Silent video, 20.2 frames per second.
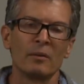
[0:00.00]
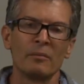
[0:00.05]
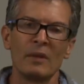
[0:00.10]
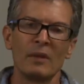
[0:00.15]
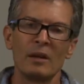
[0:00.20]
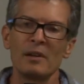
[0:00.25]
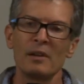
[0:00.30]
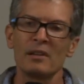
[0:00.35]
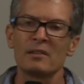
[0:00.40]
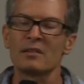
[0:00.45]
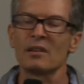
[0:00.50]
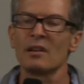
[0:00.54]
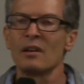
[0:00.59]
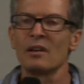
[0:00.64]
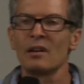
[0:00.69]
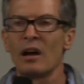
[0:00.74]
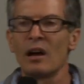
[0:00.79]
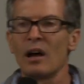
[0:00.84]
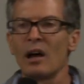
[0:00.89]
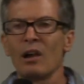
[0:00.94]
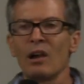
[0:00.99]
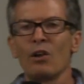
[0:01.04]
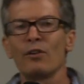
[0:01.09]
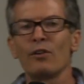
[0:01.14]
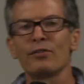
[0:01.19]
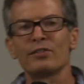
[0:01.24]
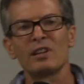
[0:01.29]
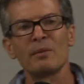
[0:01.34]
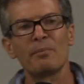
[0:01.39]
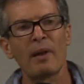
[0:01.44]
Maybe it's a
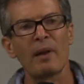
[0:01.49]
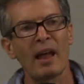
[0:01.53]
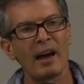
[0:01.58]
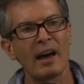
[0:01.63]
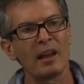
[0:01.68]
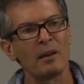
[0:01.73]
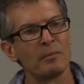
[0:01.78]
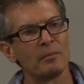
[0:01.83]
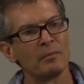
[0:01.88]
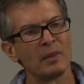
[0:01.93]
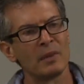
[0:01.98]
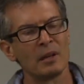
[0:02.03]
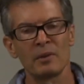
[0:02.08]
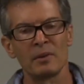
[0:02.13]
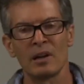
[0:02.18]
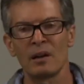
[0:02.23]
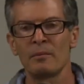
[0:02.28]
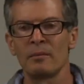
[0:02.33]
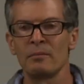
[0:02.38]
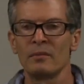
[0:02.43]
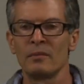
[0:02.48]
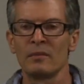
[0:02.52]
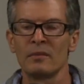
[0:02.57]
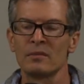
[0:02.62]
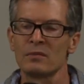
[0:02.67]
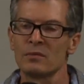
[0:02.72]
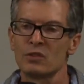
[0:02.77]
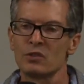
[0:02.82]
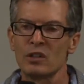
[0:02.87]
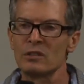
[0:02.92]
lofty plan, maybe I'm
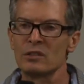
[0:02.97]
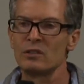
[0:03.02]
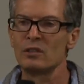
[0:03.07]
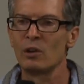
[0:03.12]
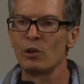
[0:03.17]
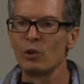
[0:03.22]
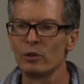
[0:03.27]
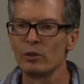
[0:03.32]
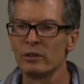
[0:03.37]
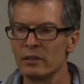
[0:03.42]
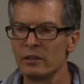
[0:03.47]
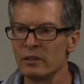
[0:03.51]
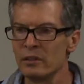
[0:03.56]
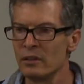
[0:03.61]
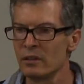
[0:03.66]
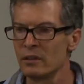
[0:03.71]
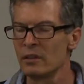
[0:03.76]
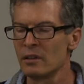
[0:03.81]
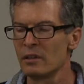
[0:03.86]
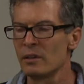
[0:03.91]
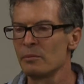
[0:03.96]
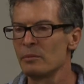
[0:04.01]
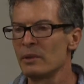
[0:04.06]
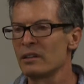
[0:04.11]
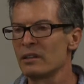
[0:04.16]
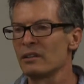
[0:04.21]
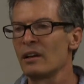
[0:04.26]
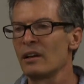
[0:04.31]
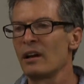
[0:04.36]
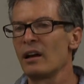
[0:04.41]
just deluded,
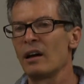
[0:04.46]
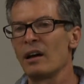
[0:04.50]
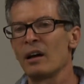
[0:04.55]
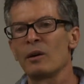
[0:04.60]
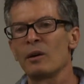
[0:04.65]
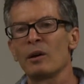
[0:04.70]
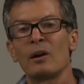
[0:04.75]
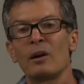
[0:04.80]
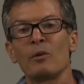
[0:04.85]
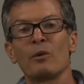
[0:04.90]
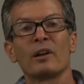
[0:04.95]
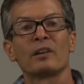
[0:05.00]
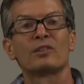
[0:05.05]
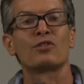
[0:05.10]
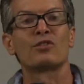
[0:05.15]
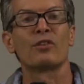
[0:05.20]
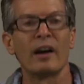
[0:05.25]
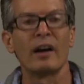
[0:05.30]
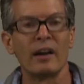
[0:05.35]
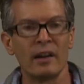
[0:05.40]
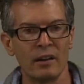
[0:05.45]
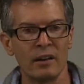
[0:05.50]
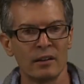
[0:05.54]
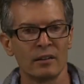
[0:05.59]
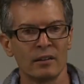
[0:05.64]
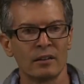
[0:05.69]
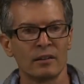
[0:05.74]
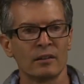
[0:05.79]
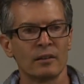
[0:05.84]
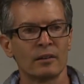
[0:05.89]
but I want to try.
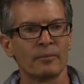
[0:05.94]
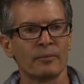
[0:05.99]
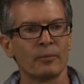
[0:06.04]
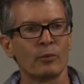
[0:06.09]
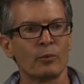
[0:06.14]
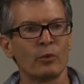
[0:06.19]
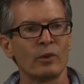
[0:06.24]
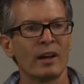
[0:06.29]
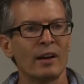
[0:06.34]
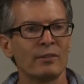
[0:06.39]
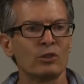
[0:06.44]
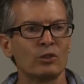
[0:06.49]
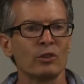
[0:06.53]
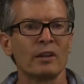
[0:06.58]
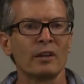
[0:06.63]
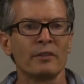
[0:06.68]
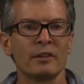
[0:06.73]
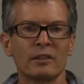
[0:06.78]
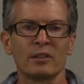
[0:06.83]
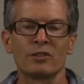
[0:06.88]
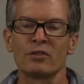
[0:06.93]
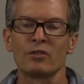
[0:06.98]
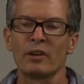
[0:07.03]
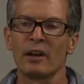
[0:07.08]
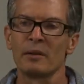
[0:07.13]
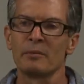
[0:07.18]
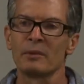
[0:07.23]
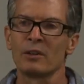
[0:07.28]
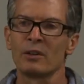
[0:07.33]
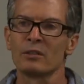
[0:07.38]
We have to give it a
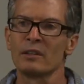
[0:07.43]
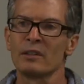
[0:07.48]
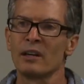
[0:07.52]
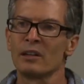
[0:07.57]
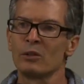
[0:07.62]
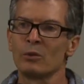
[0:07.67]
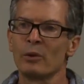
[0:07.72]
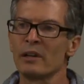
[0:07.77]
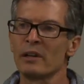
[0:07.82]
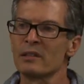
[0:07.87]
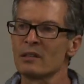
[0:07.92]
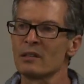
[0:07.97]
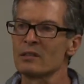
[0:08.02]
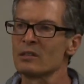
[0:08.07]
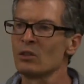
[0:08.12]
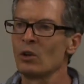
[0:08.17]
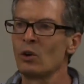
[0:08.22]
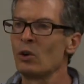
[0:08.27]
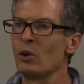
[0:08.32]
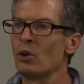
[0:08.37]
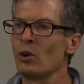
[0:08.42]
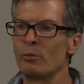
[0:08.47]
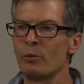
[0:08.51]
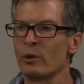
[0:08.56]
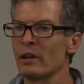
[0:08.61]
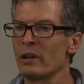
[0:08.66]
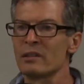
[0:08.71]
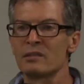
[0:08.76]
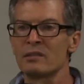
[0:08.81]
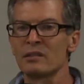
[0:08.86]
try because otherwise there's no hope
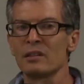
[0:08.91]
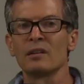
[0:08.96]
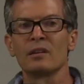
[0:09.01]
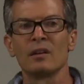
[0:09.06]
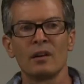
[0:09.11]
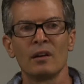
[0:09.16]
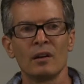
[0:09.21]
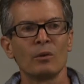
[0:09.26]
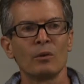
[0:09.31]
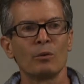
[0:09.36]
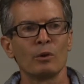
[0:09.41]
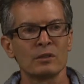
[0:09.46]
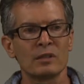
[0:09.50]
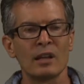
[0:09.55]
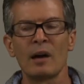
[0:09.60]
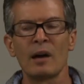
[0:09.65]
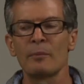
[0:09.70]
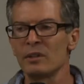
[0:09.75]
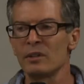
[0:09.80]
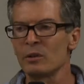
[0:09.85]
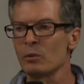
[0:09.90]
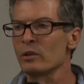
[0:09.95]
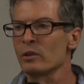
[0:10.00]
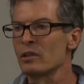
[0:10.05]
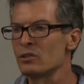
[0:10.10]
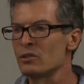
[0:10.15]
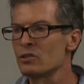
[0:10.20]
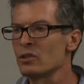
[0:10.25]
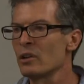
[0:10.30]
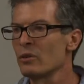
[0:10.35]
when I see what's happening with
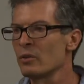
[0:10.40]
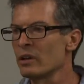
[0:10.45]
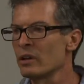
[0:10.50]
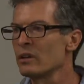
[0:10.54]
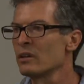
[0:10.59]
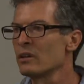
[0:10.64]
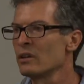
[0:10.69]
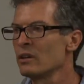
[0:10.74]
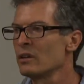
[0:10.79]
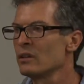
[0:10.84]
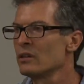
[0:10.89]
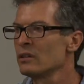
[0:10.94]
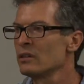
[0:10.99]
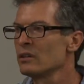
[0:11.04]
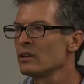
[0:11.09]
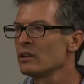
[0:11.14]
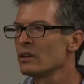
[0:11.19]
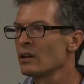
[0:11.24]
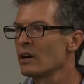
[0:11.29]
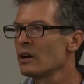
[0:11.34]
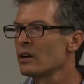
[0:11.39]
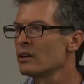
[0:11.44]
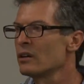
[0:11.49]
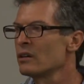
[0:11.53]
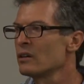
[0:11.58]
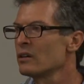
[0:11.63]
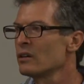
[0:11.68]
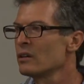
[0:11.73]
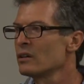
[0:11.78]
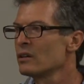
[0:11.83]
the children in
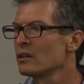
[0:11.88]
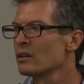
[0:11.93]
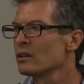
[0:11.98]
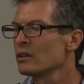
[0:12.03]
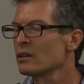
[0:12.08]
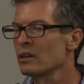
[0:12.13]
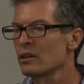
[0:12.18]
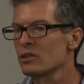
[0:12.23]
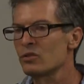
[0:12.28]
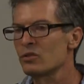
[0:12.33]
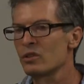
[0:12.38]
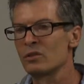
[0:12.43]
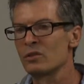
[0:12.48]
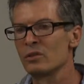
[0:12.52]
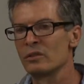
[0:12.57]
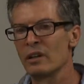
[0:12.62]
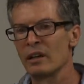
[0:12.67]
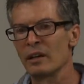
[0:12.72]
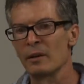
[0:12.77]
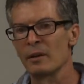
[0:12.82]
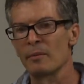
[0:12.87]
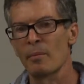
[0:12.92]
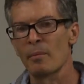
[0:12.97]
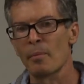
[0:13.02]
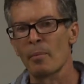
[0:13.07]
our country today.